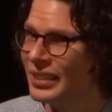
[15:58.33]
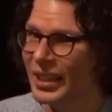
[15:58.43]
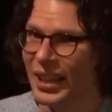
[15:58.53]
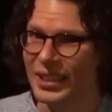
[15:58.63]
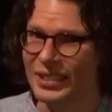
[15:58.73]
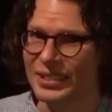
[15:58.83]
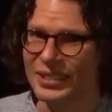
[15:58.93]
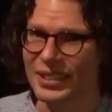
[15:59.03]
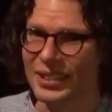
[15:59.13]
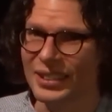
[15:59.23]
and
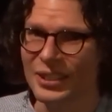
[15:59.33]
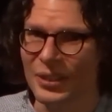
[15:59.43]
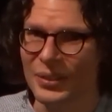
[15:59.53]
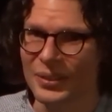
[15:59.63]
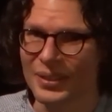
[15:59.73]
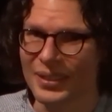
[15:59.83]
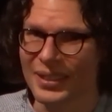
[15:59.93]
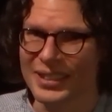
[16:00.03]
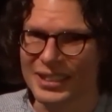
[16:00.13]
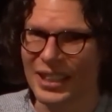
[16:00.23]
you know,
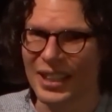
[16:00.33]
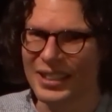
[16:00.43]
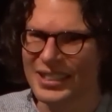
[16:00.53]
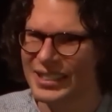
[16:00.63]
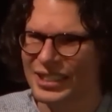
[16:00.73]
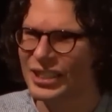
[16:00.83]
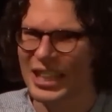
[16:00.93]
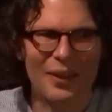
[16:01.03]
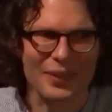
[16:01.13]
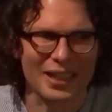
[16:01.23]
it's this is just
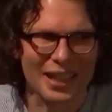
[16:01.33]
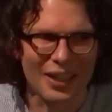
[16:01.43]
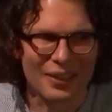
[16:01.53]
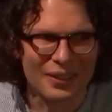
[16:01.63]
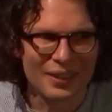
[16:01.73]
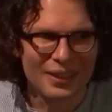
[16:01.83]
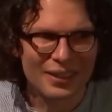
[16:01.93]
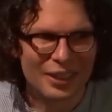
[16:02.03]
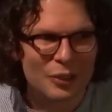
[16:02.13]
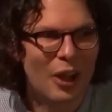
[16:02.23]
out there now,
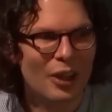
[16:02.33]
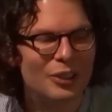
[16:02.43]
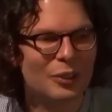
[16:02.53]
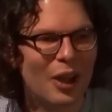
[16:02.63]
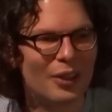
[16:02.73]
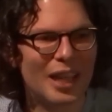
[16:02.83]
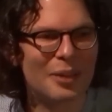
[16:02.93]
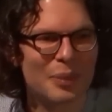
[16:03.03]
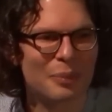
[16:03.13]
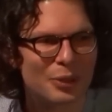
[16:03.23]
but you can't then
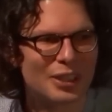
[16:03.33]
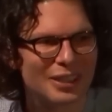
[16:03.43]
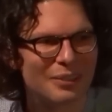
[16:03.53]
be putting